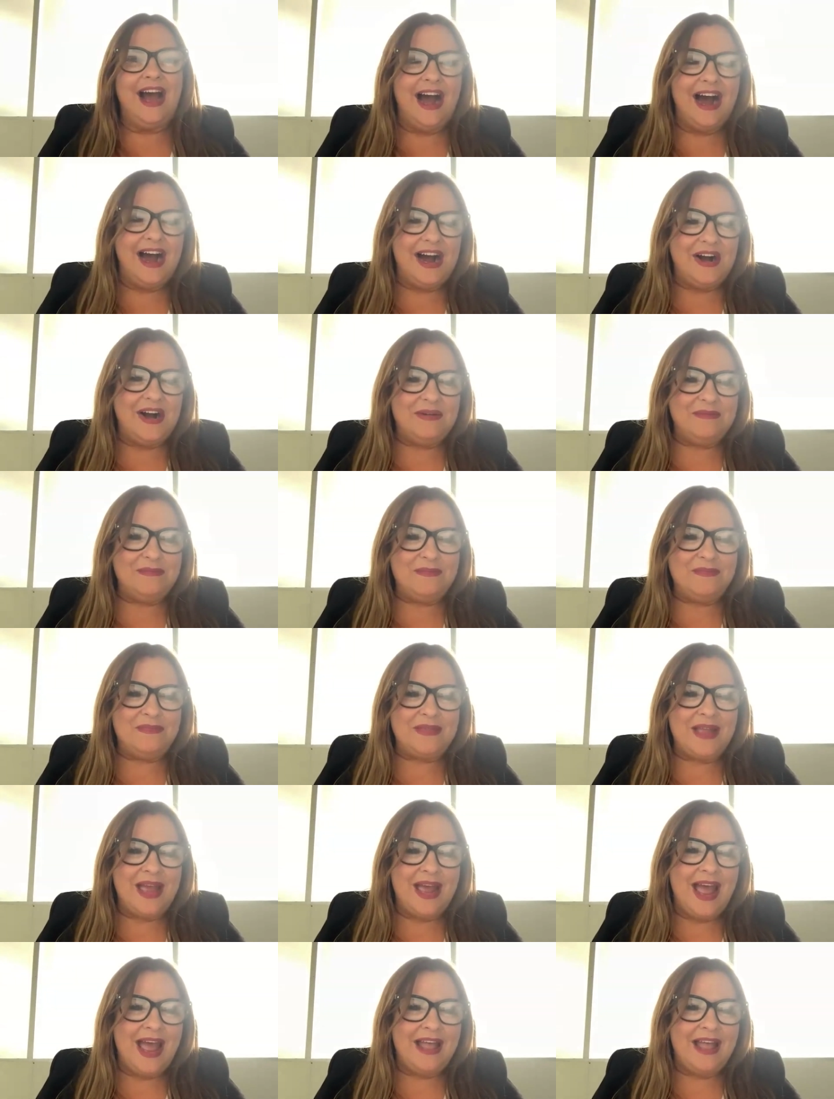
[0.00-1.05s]
Um,
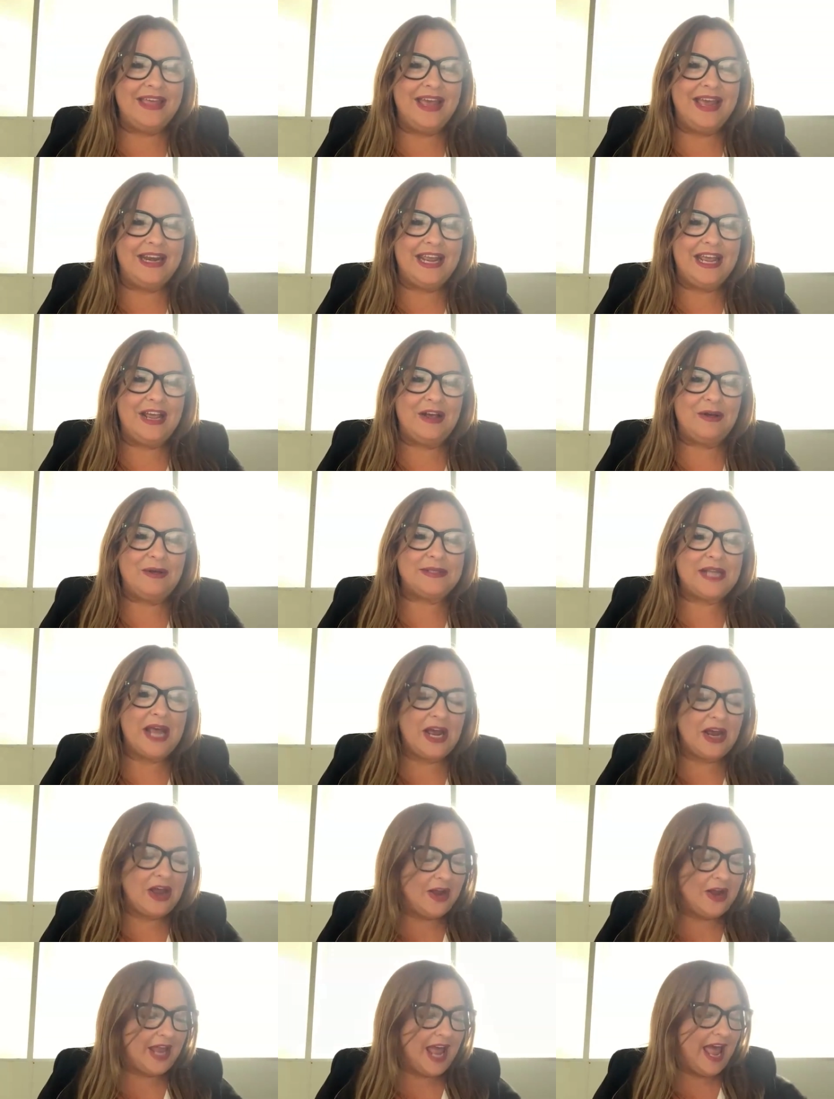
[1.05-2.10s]
and then he was like,
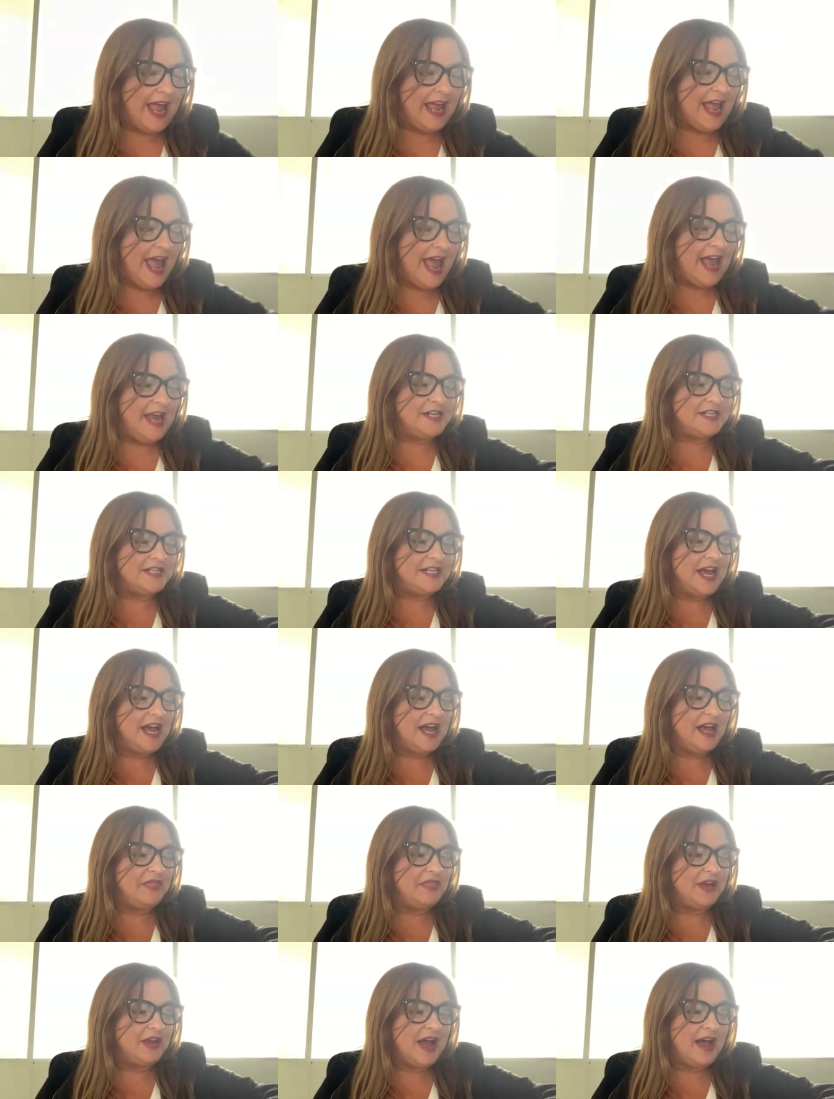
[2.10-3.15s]
okay, and
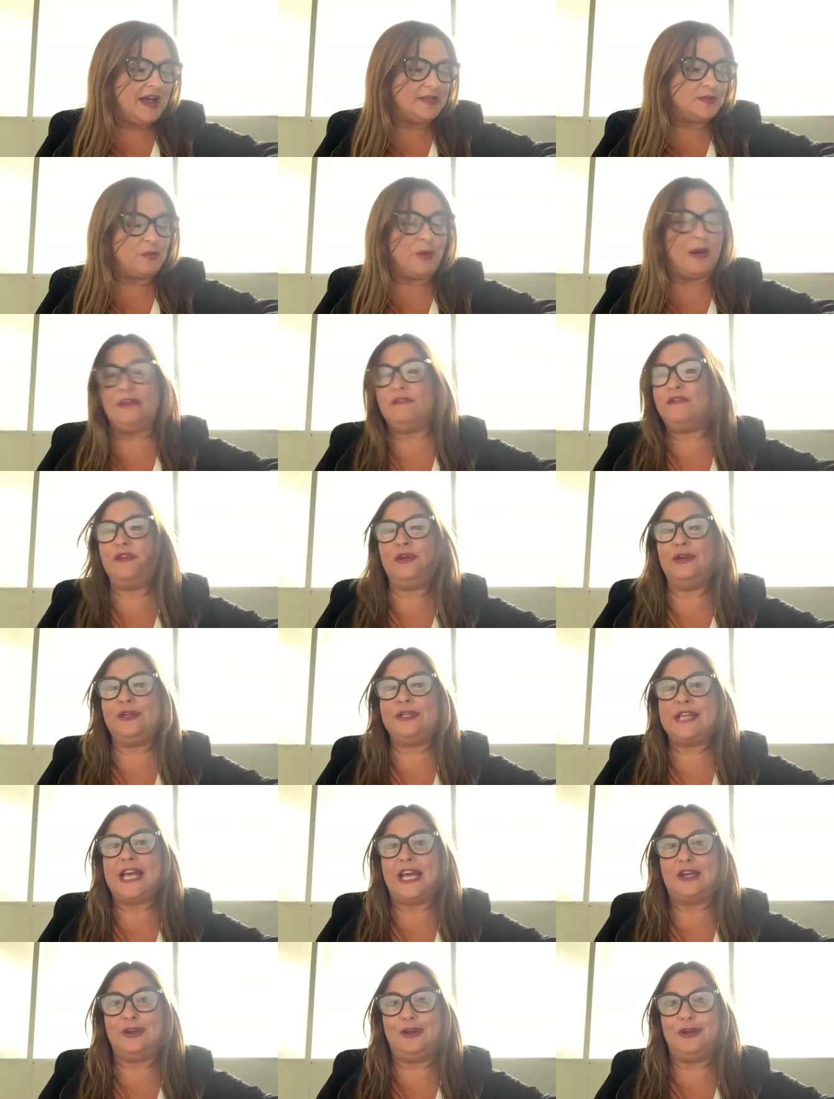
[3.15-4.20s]
uh, the car's waiting for you
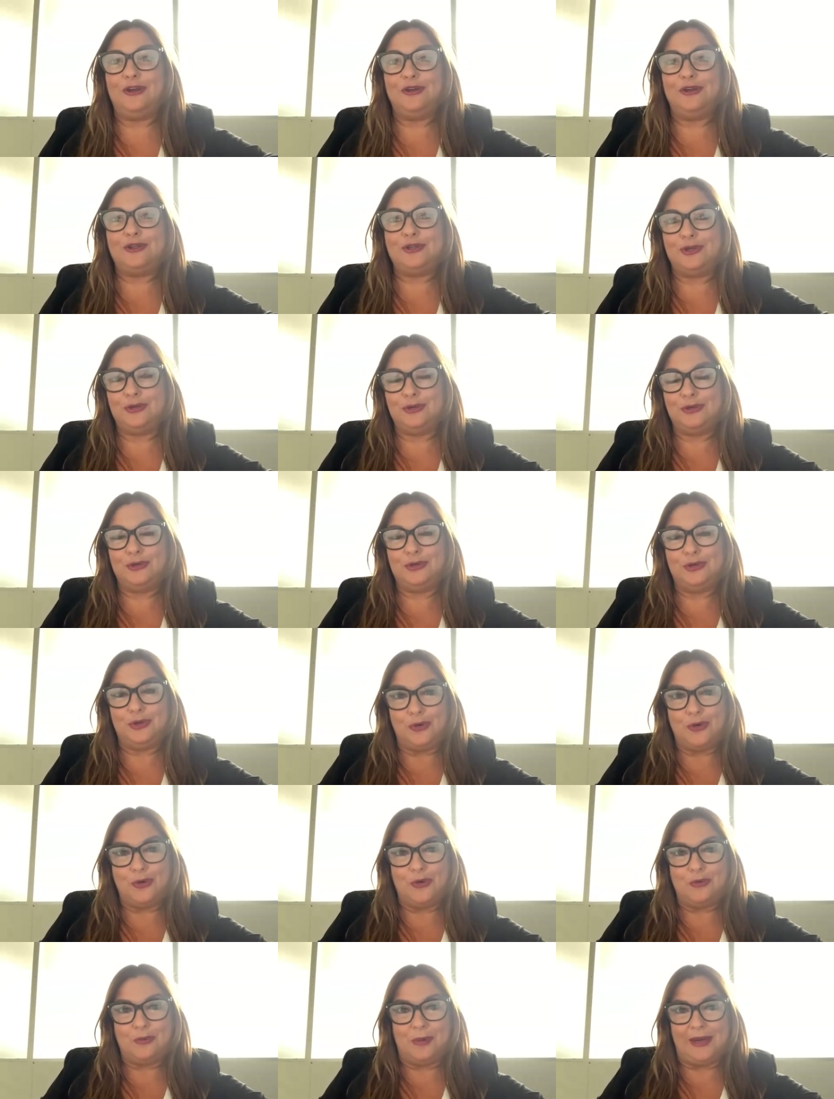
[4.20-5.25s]
to take you to
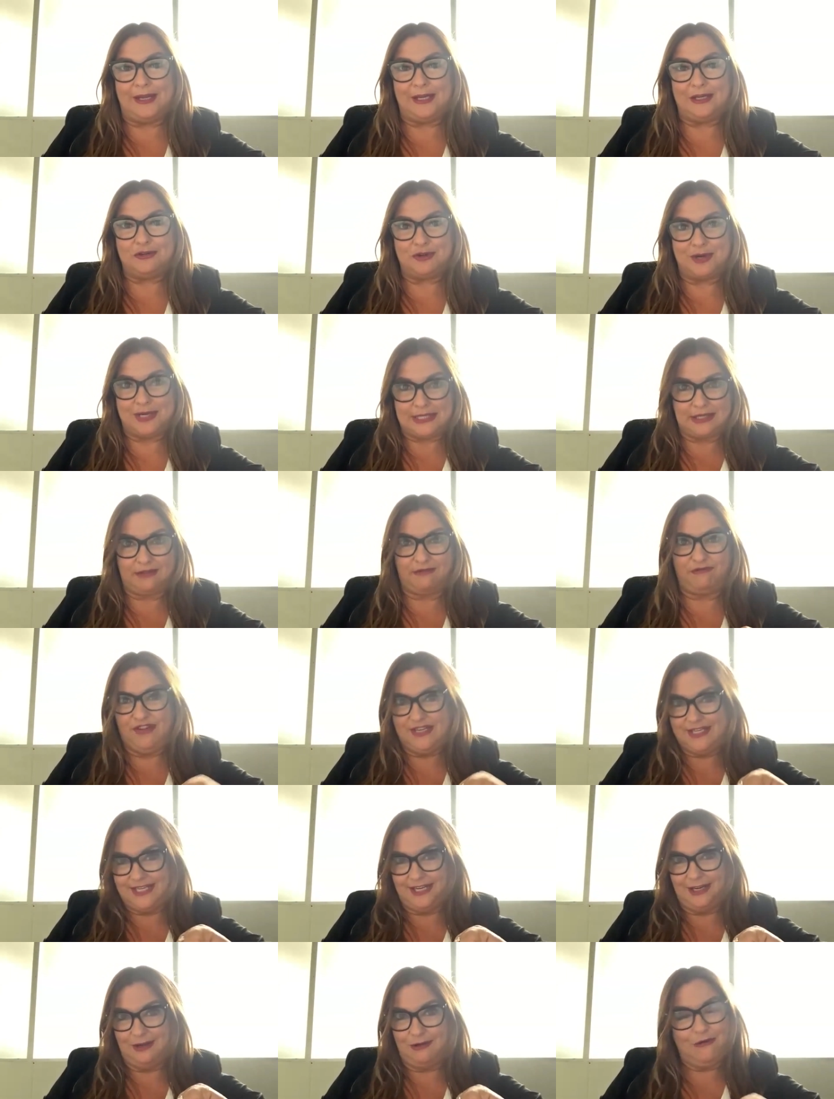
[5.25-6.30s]
your wedding dress
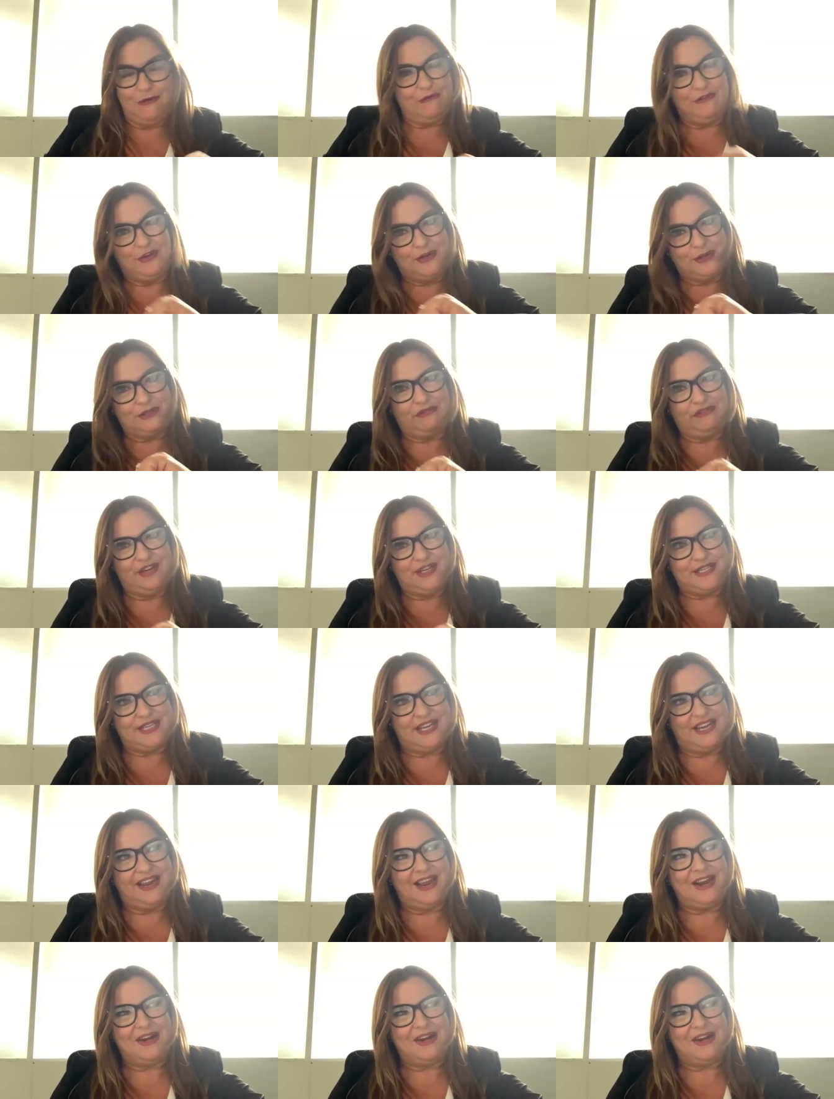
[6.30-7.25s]
fitting, your first fitting.